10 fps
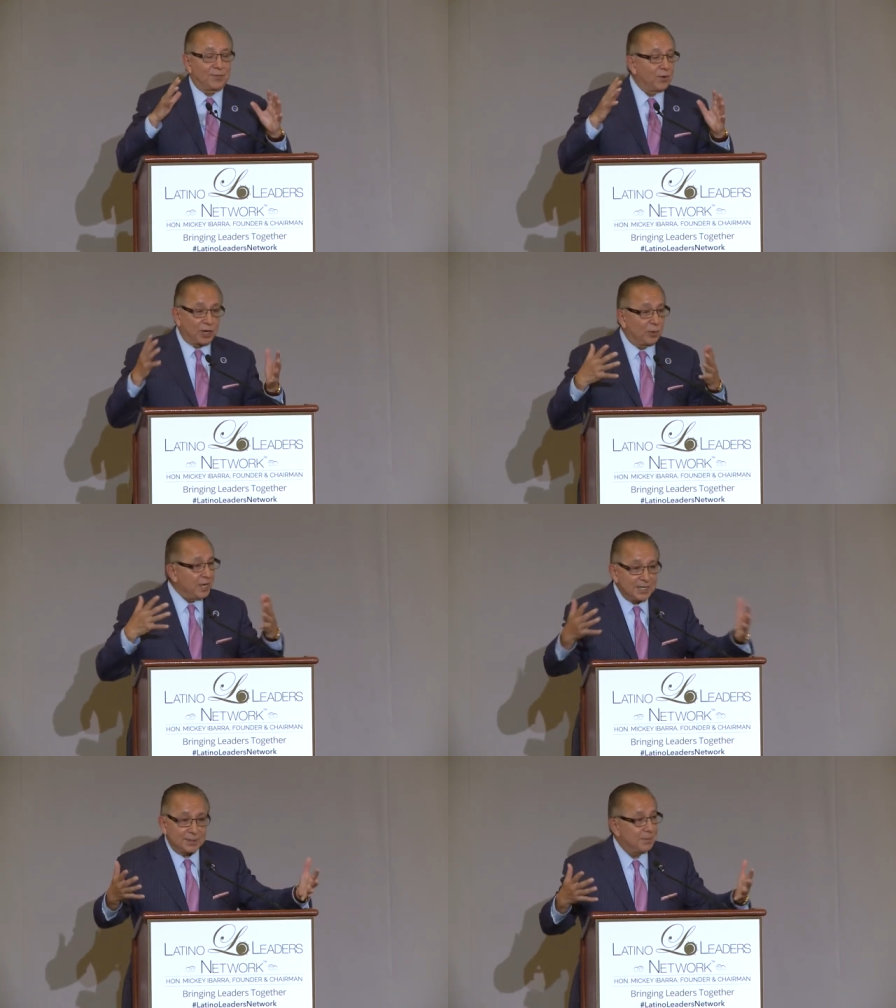for
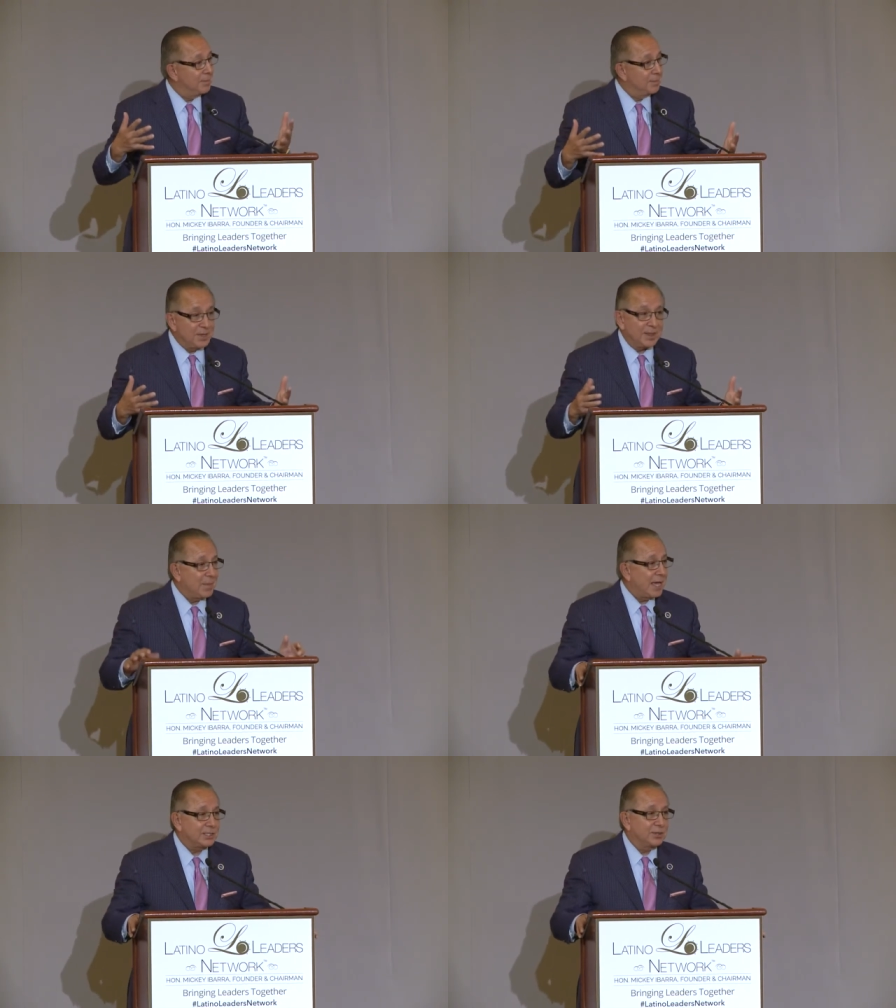agreeing to be the
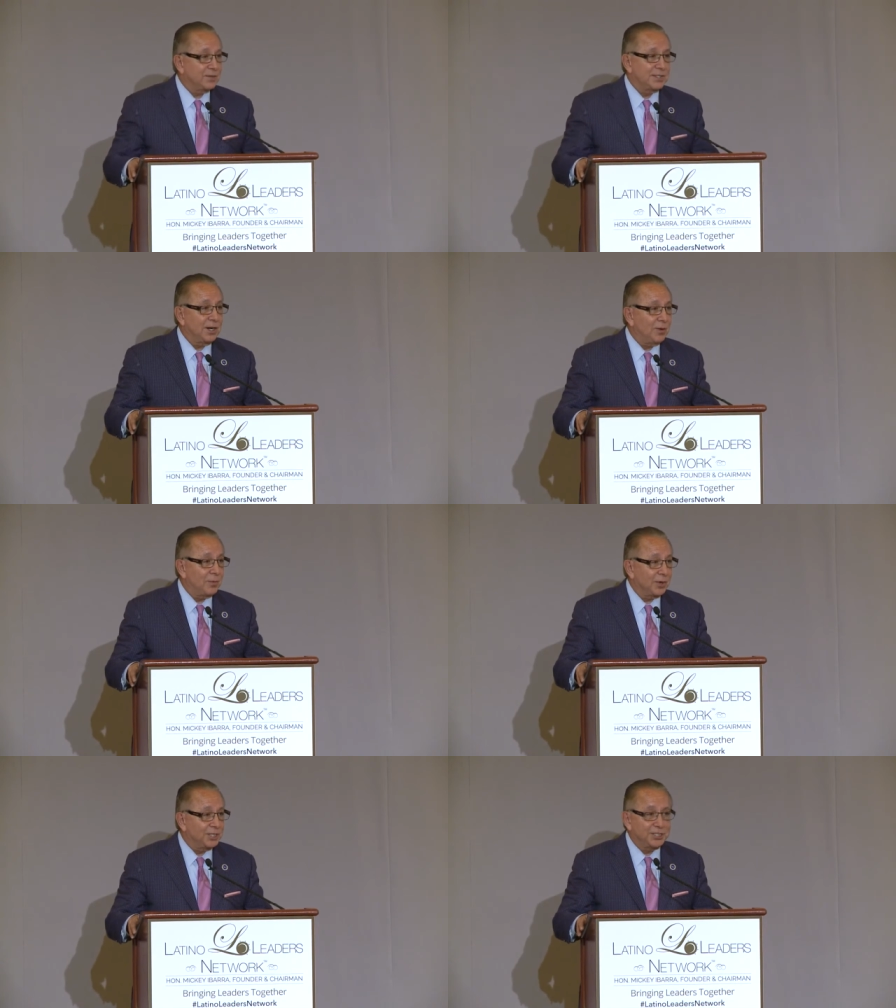master of
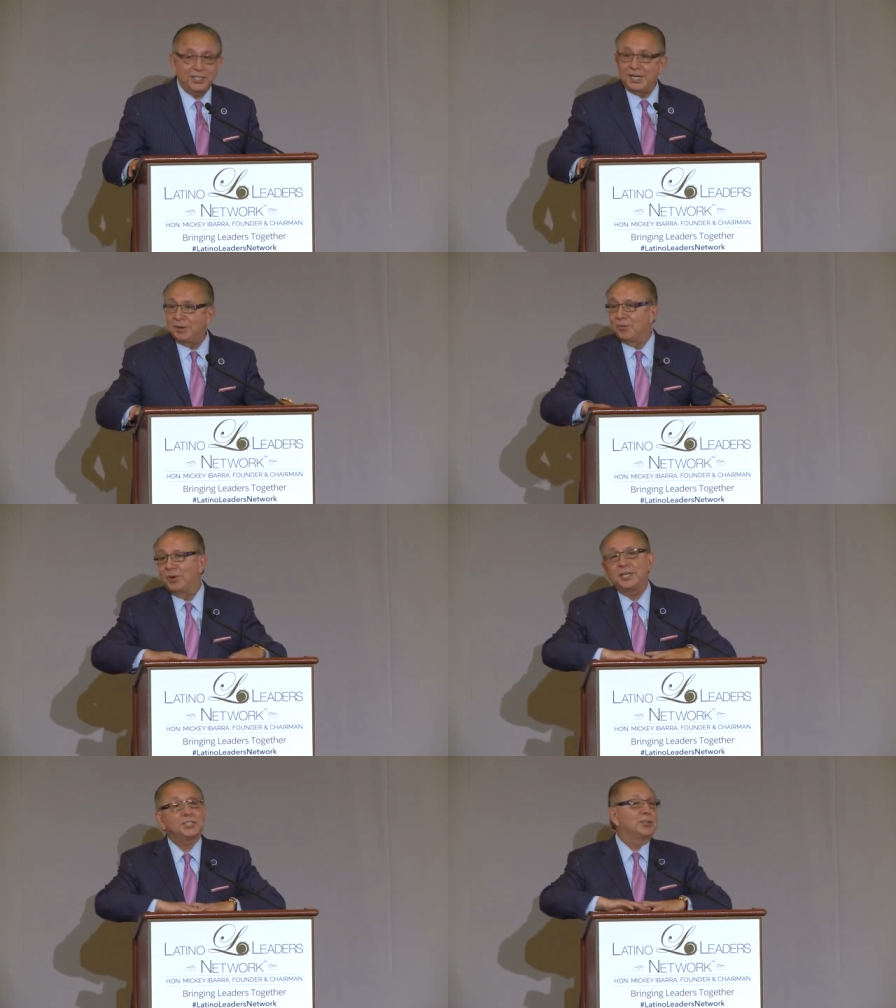ceremony. She
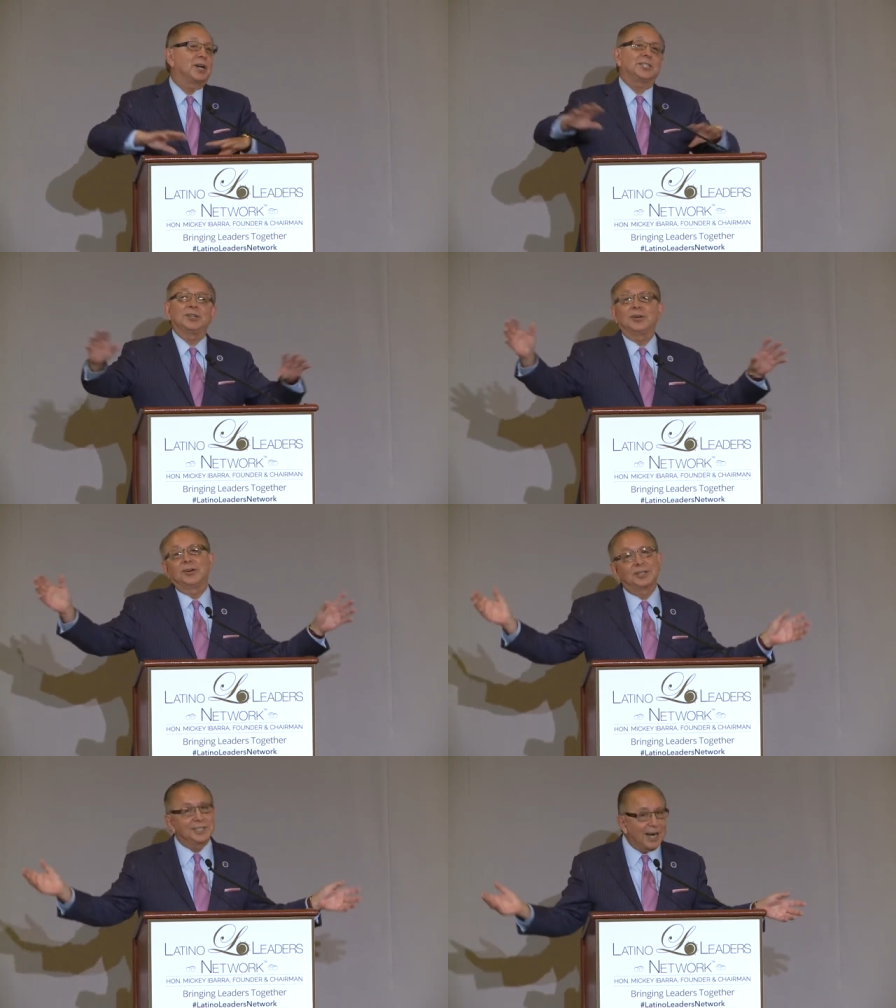restructured
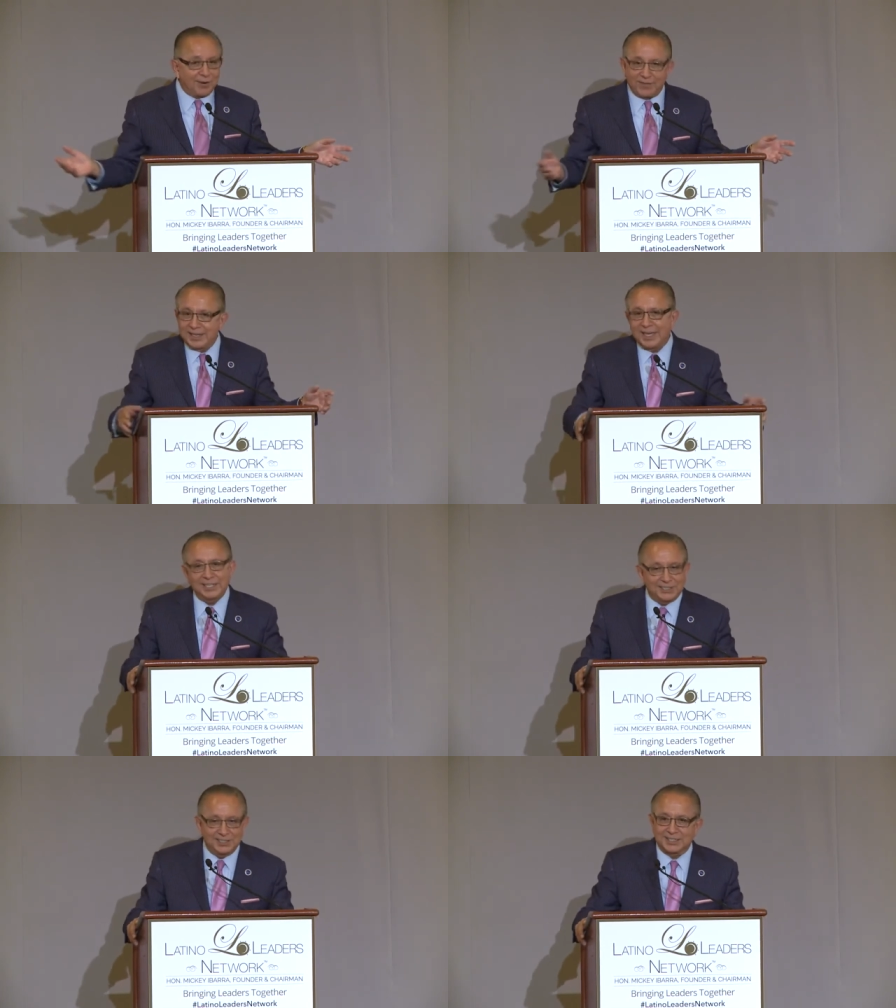her entire
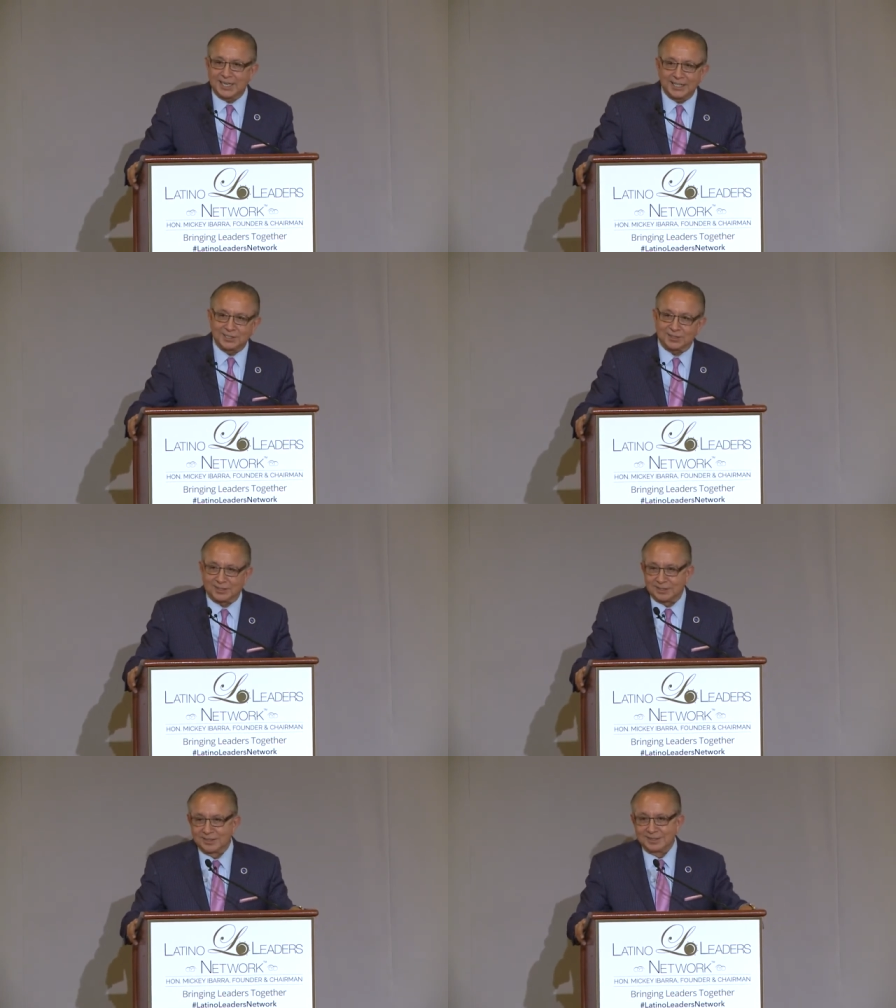vacation
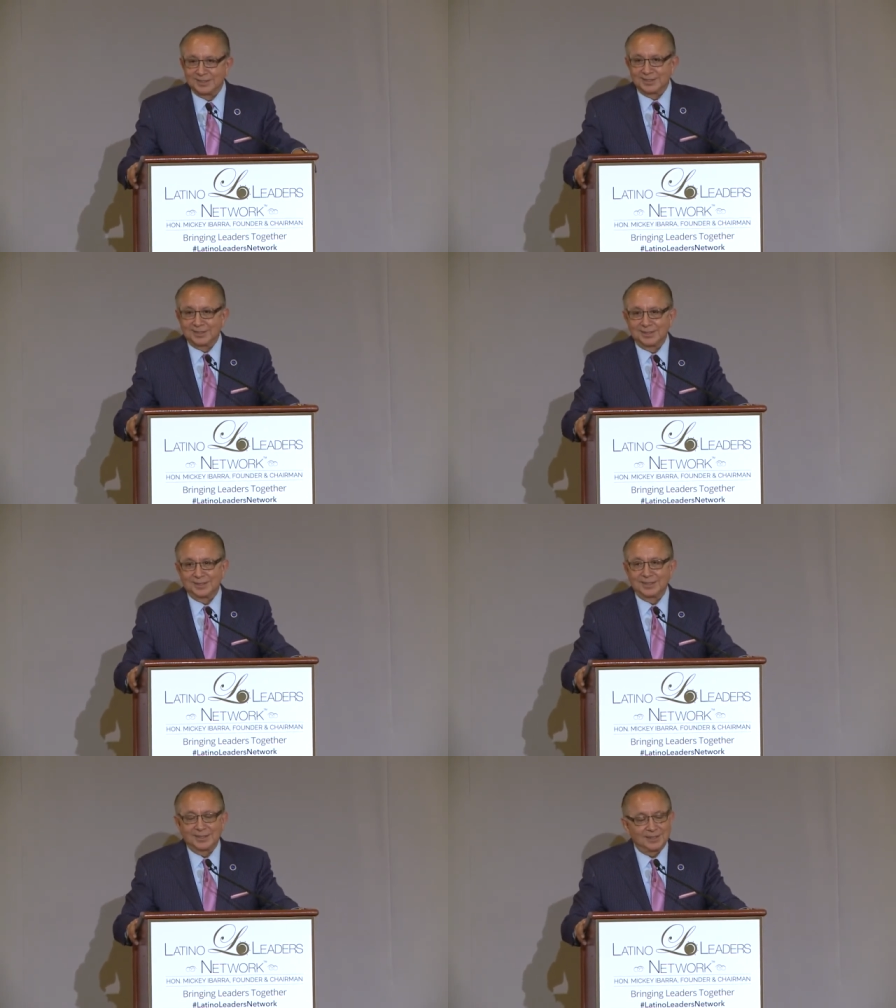schedule,
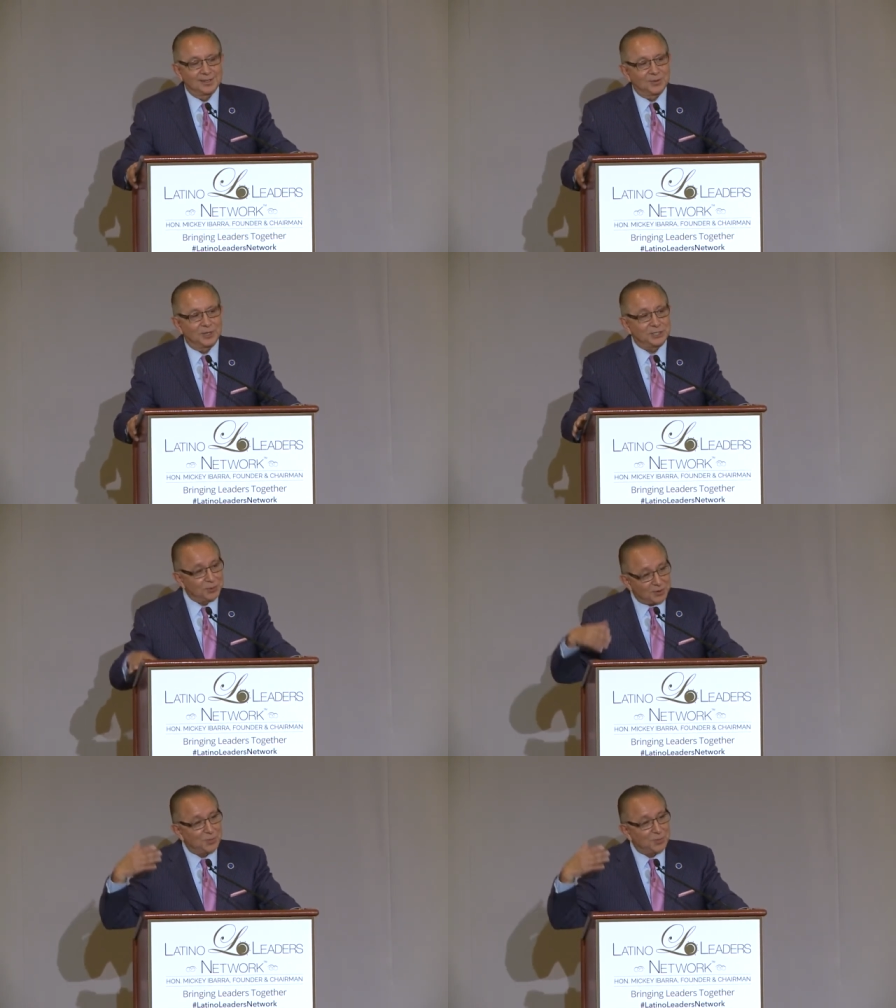where she would